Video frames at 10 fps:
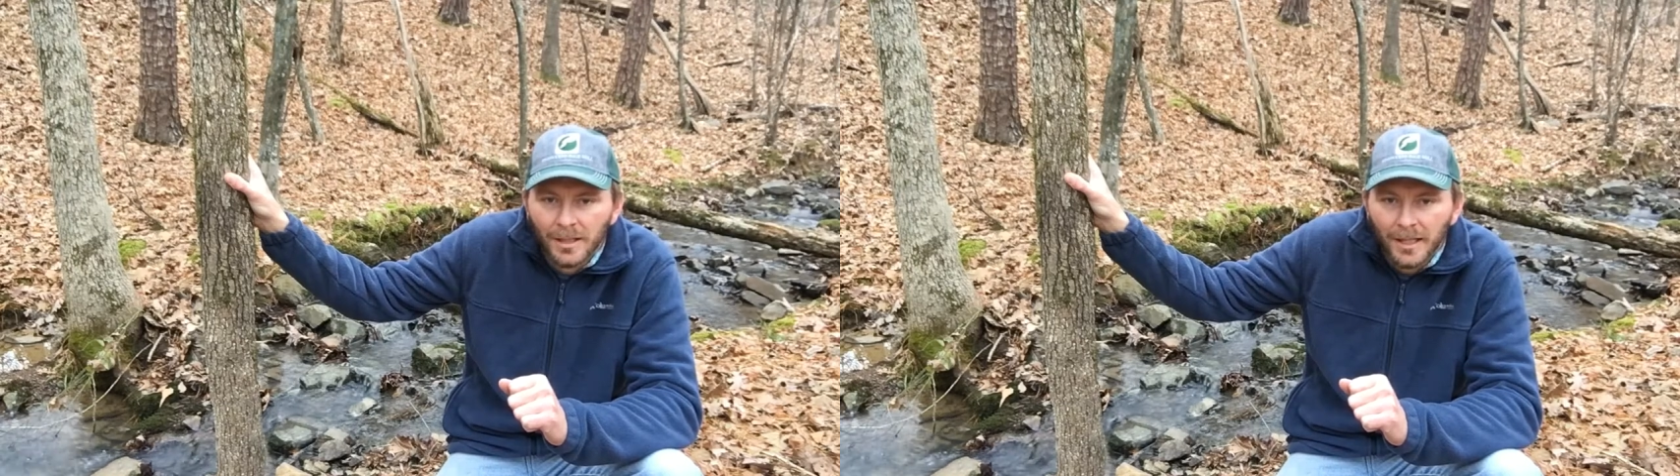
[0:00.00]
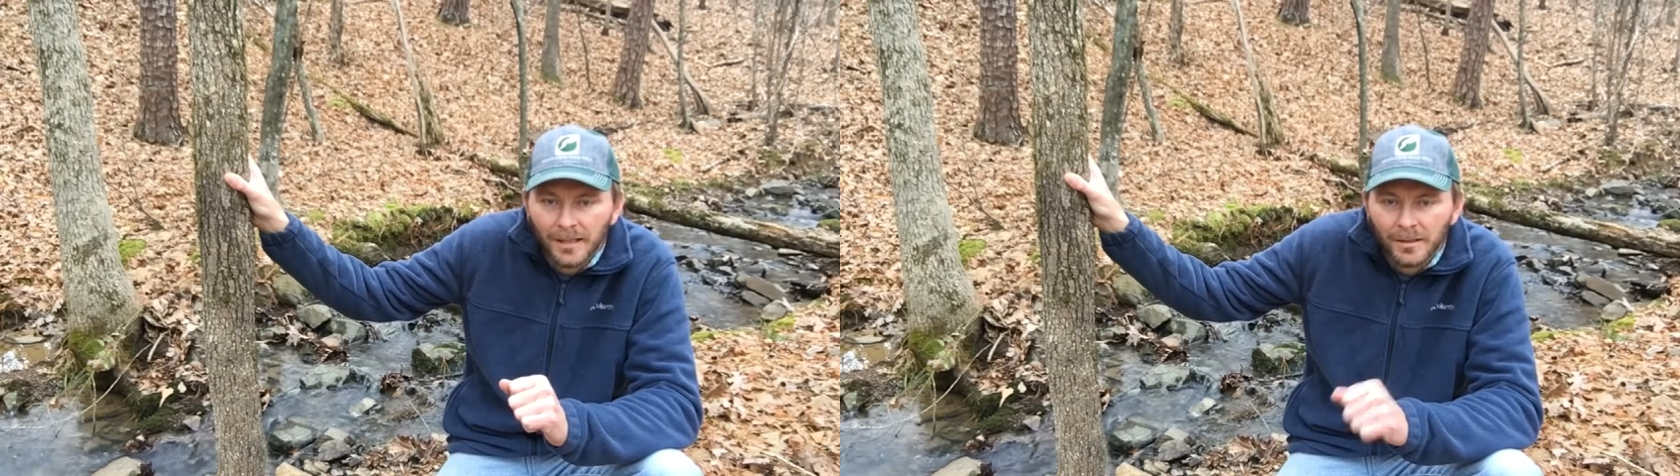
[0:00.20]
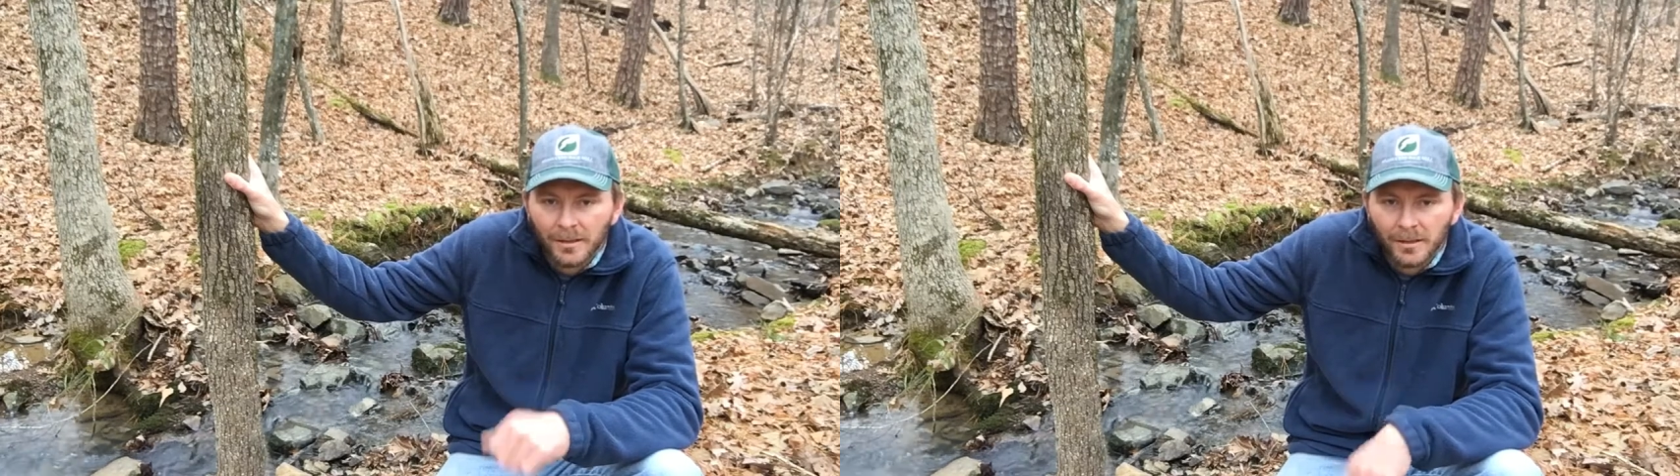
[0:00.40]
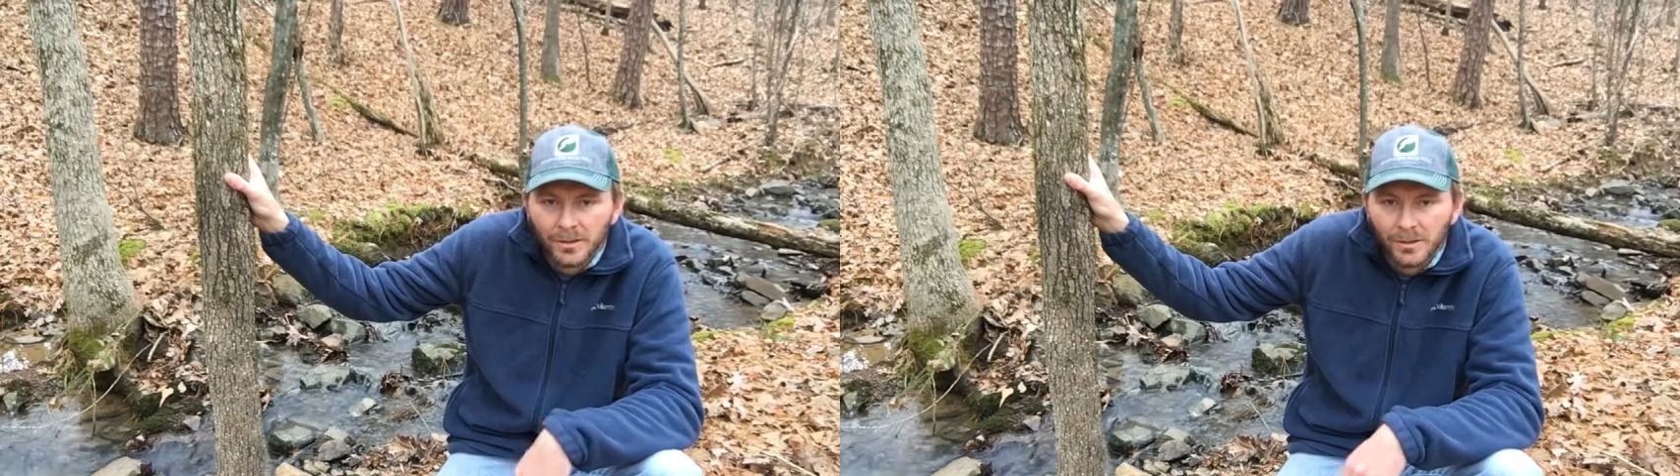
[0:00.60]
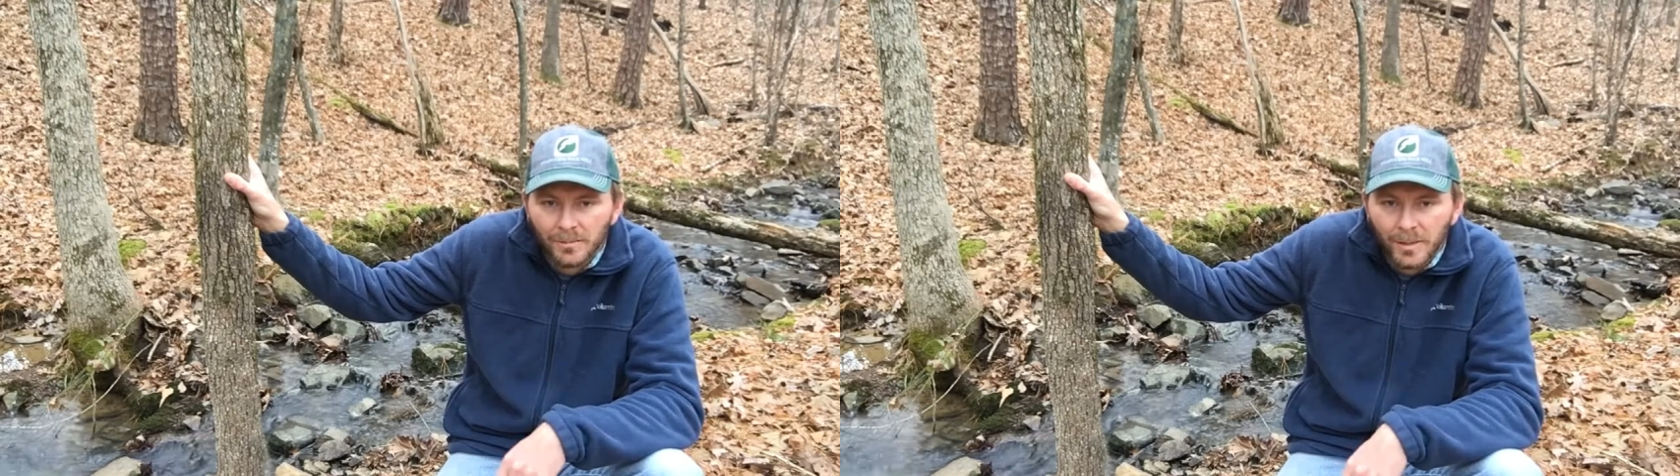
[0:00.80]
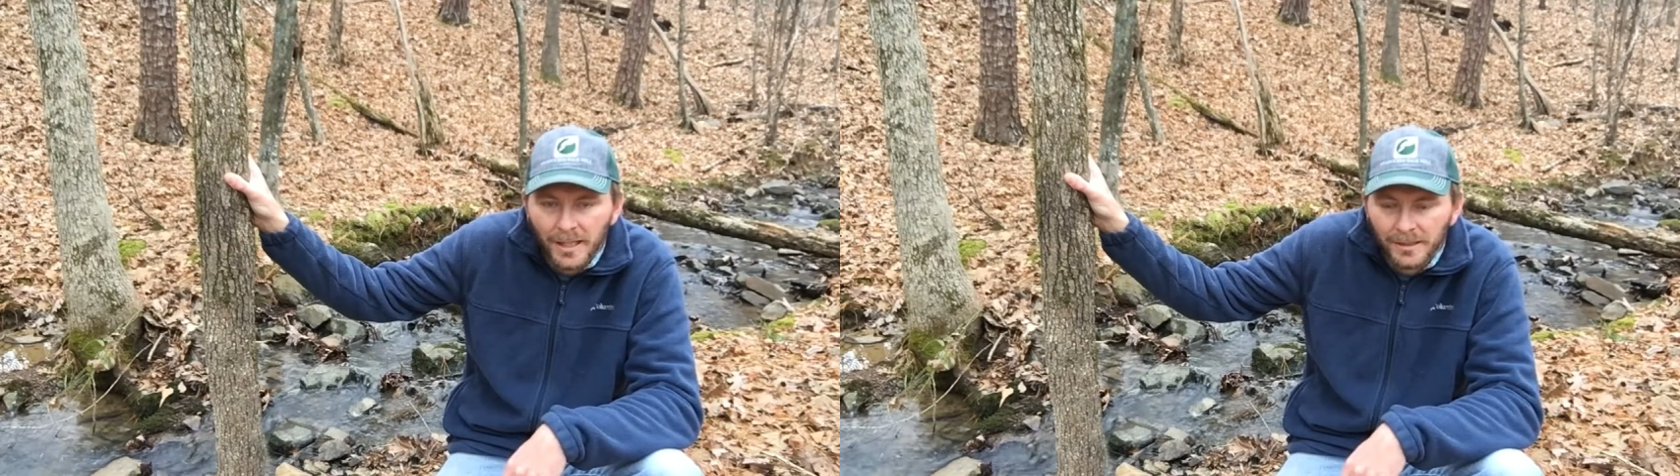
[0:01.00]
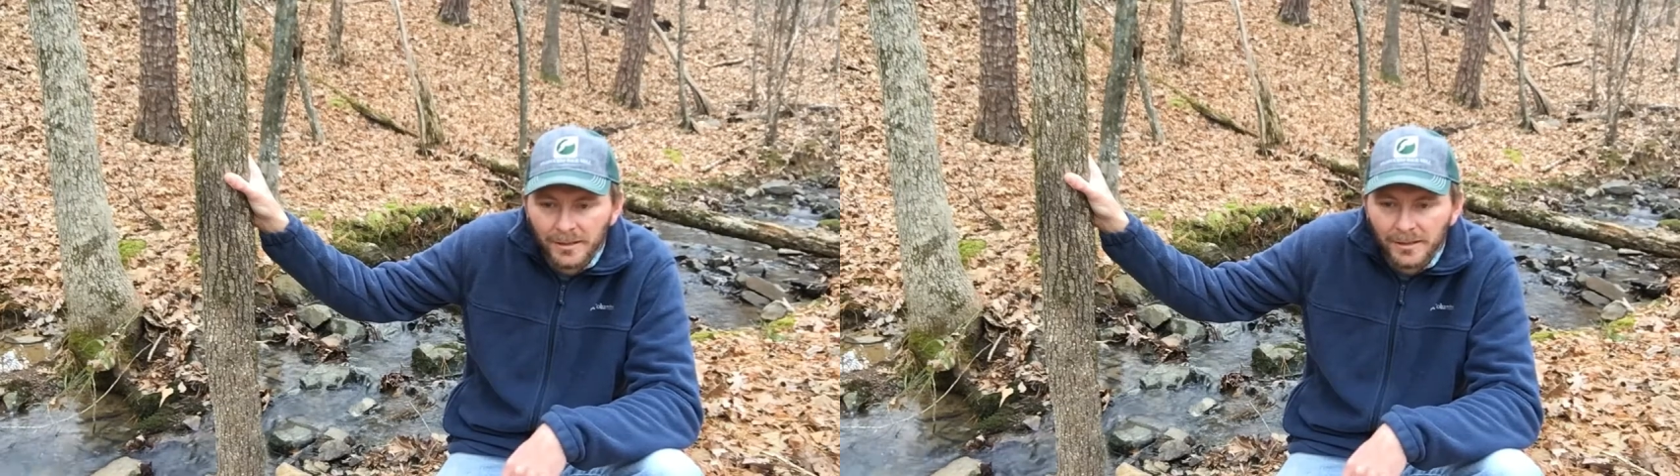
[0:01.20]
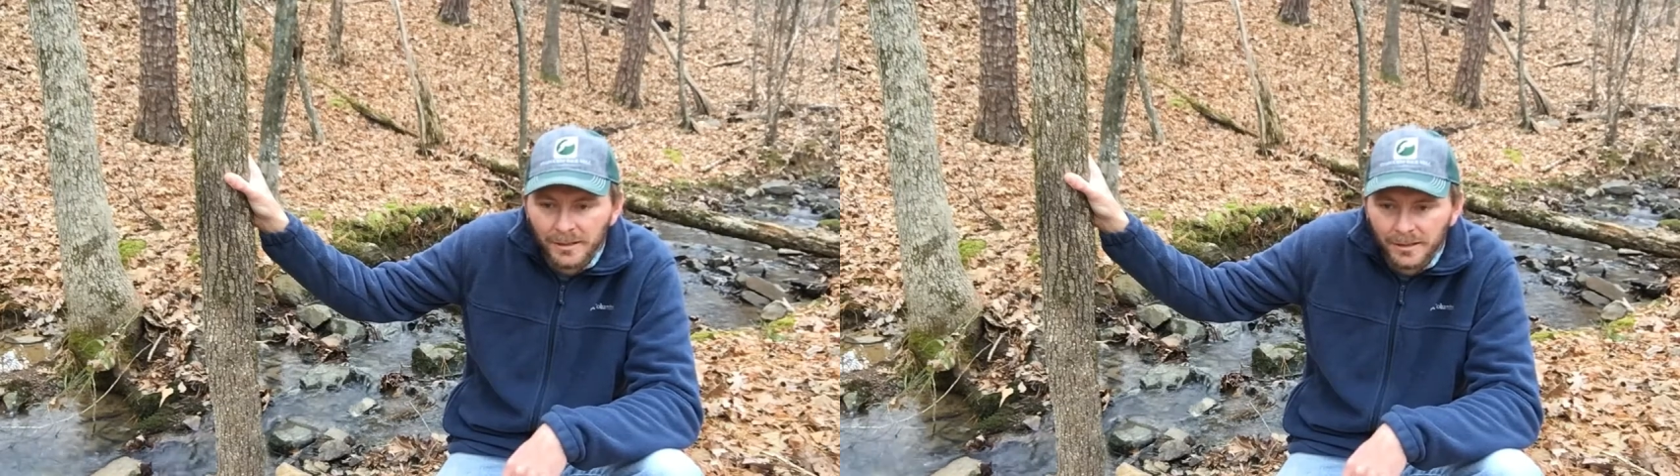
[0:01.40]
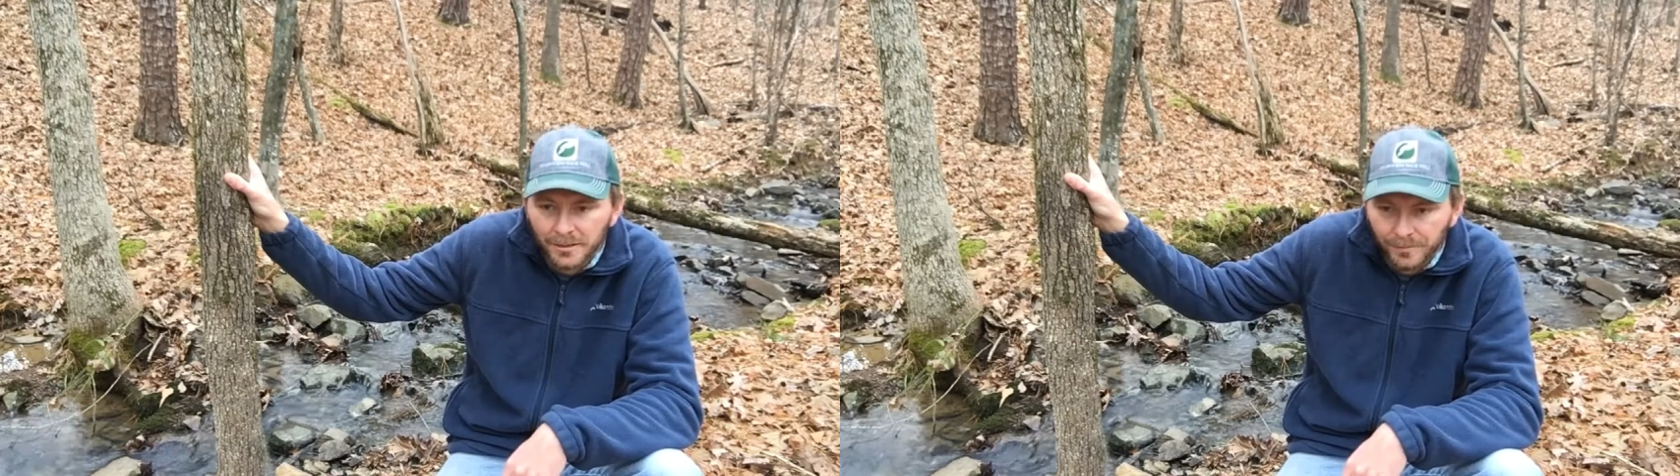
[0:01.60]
agricultural practices